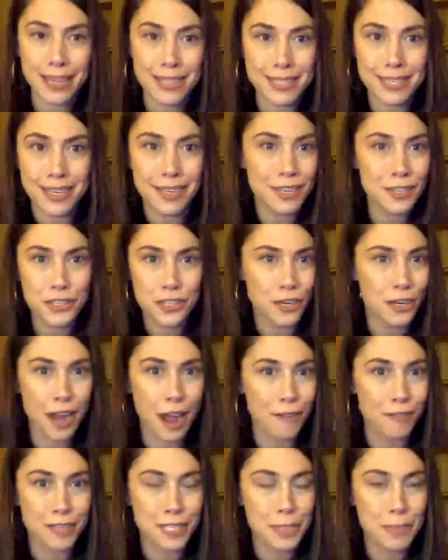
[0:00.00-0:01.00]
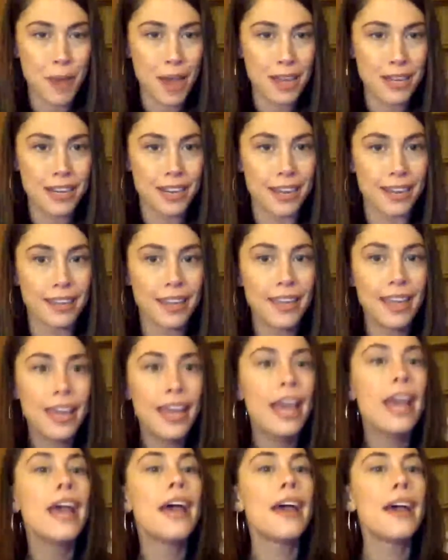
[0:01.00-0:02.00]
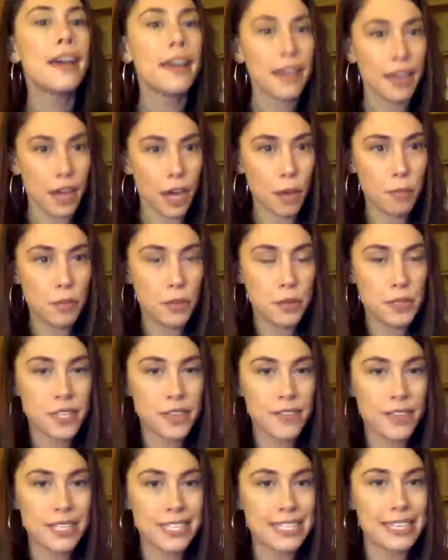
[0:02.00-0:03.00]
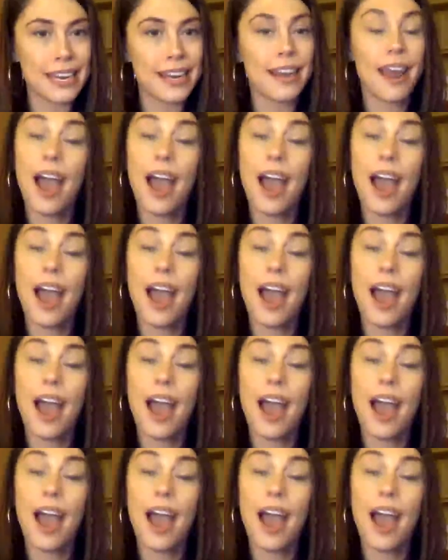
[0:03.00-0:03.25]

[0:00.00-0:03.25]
because you're not responding. Abusive incident.